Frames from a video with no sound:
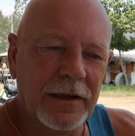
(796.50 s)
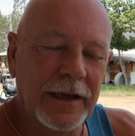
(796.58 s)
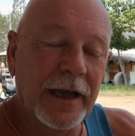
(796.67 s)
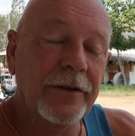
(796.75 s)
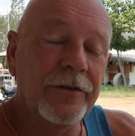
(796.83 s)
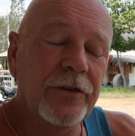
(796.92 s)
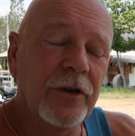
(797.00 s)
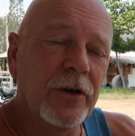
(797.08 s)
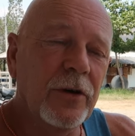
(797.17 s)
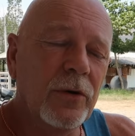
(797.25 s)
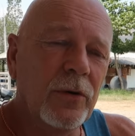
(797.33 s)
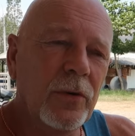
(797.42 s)

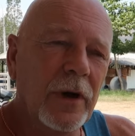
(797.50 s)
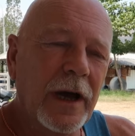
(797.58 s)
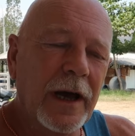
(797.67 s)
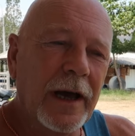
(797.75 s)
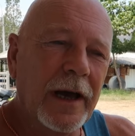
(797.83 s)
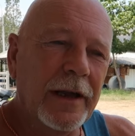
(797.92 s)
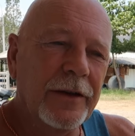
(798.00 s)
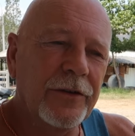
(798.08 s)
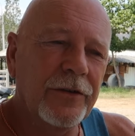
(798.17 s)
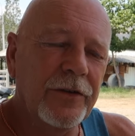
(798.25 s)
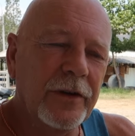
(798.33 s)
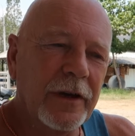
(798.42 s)
Lando
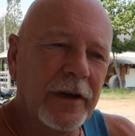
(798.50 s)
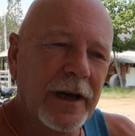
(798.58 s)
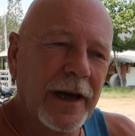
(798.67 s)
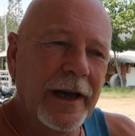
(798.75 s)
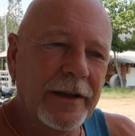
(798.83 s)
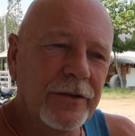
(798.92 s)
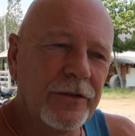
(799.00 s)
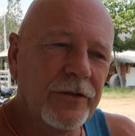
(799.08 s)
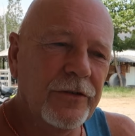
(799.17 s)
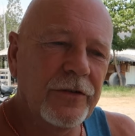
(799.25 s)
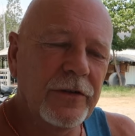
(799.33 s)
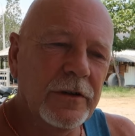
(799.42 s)
and
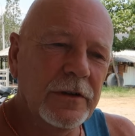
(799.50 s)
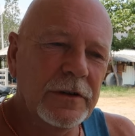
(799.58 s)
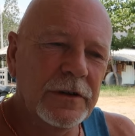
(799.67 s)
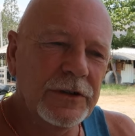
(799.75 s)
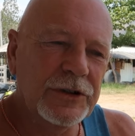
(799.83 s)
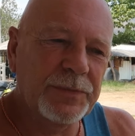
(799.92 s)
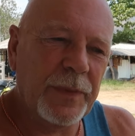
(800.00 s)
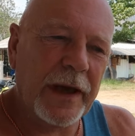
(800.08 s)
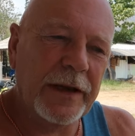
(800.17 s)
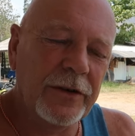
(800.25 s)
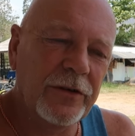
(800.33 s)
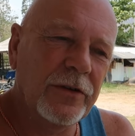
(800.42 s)
Hans
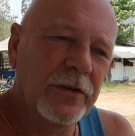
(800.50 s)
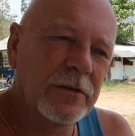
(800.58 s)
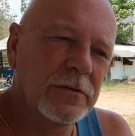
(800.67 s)
spend